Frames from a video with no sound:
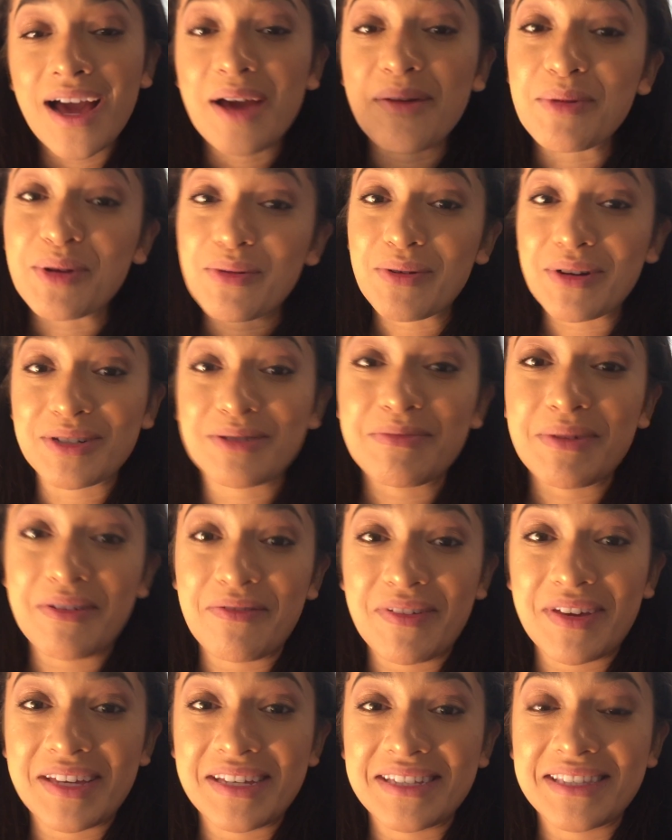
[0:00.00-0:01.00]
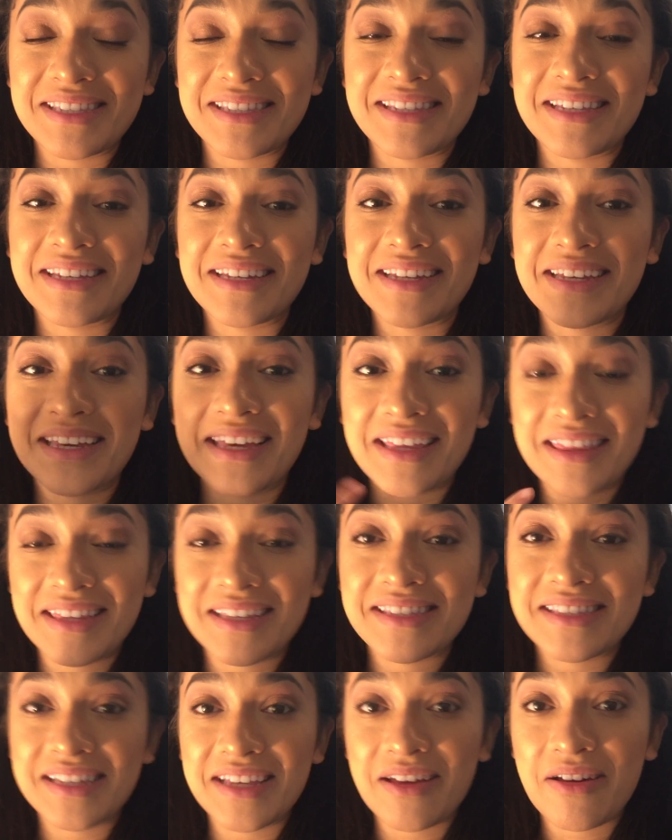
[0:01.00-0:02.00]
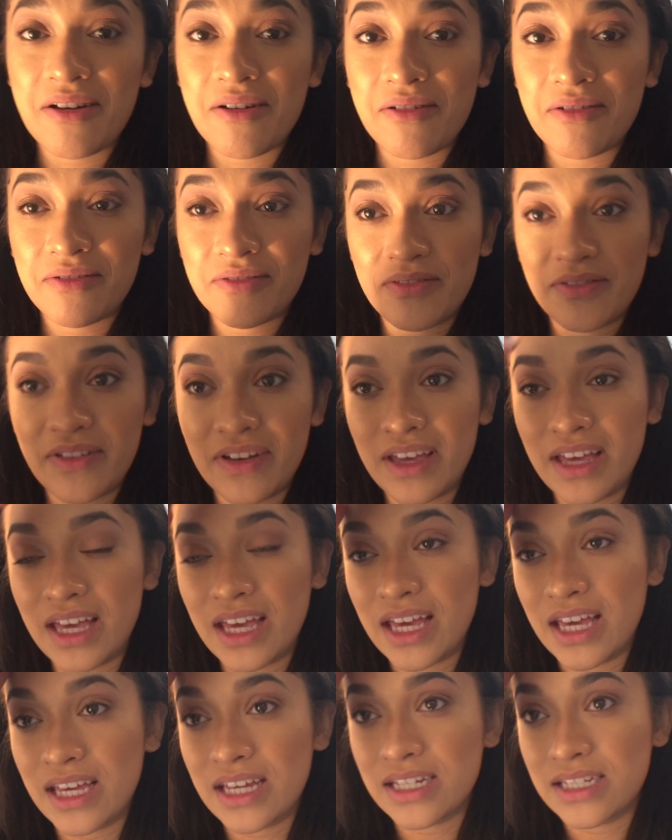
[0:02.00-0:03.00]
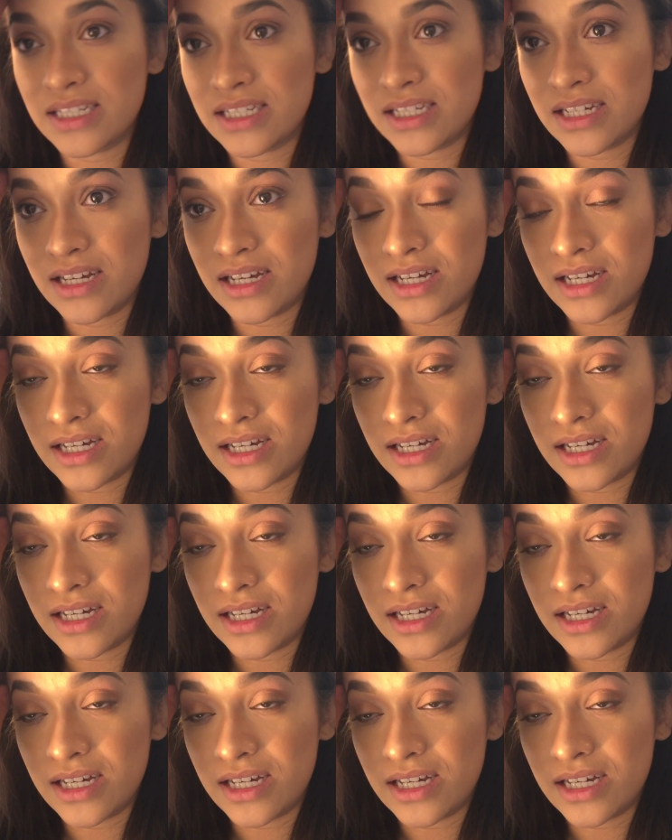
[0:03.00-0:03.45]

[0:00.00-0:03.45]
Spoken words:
I'm gonna wash my face, get this thing off, and